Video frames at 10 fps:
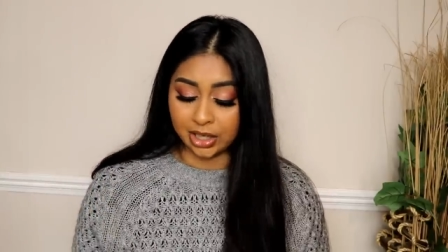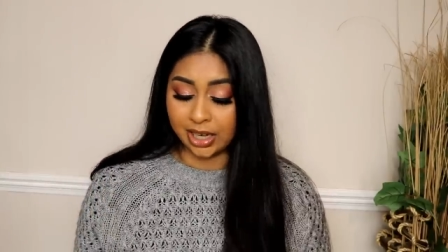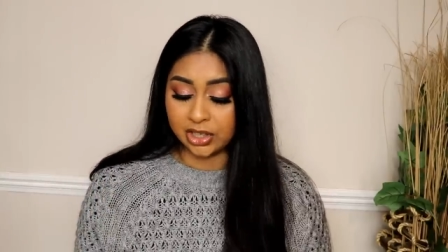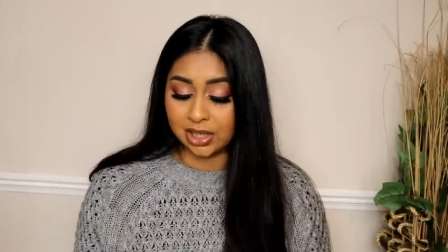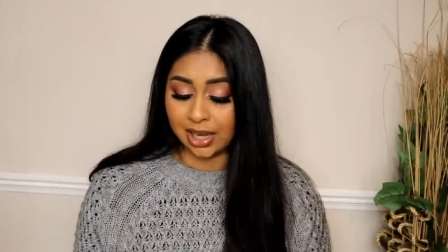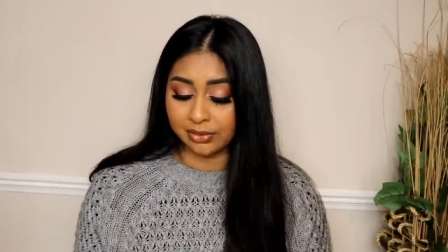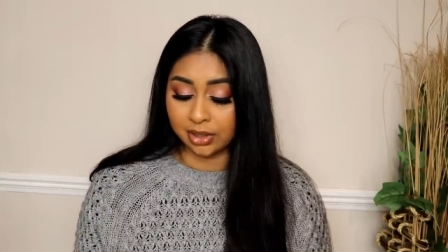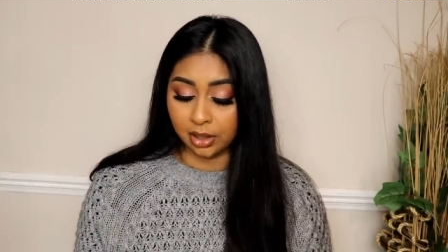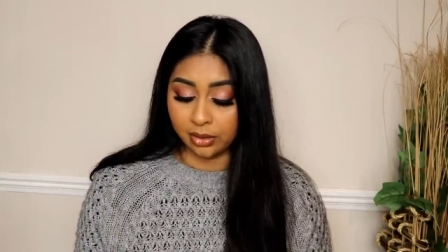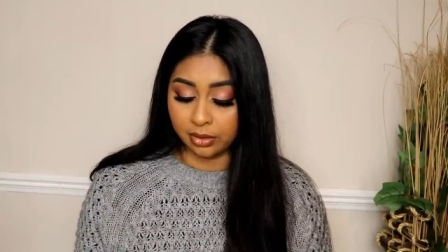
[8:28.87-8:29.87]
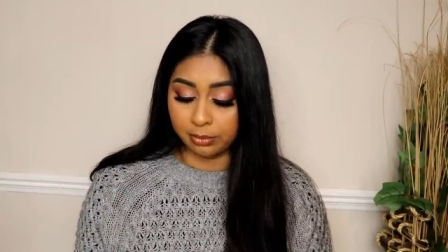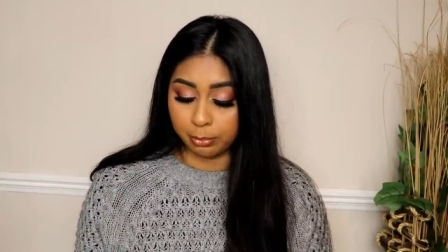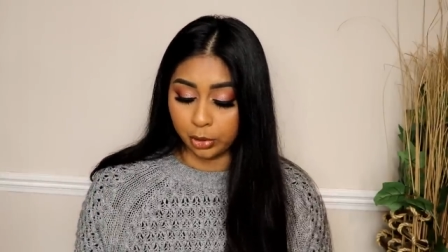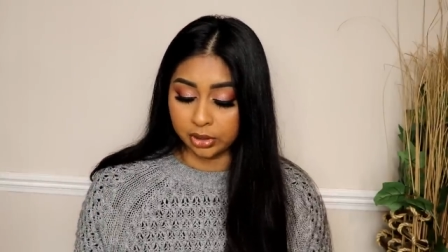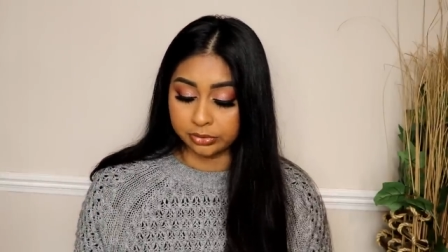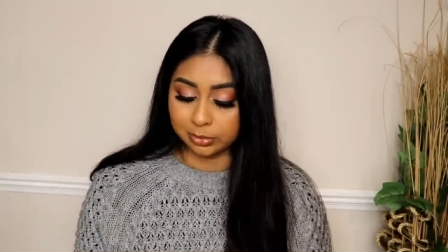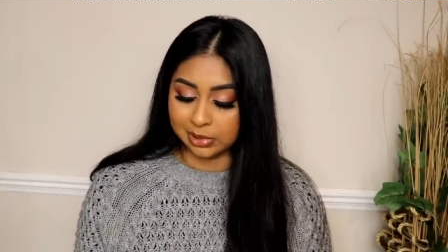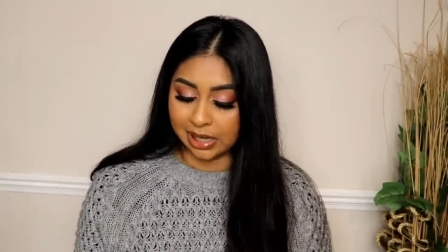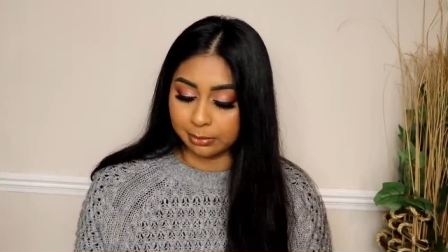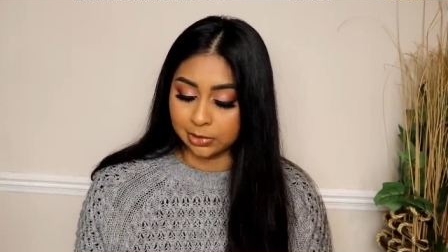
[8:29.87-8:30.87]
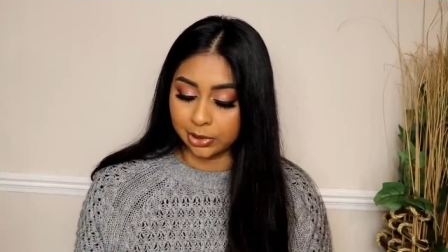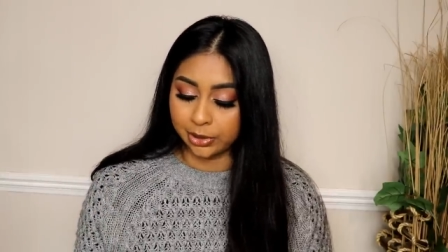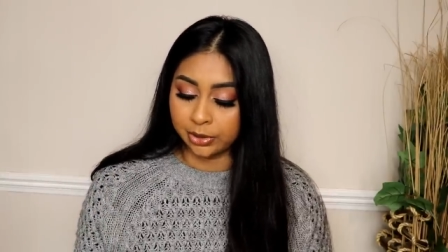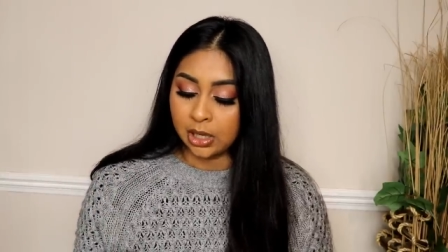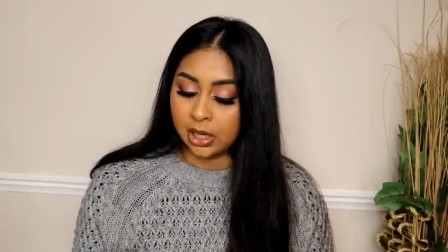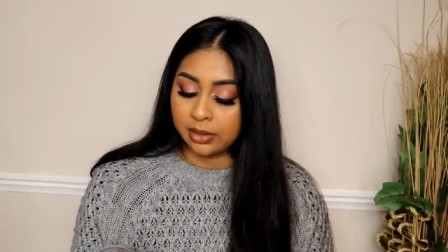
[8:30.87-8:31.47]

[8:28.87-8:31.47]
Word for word: I actually have another product from Glam Glow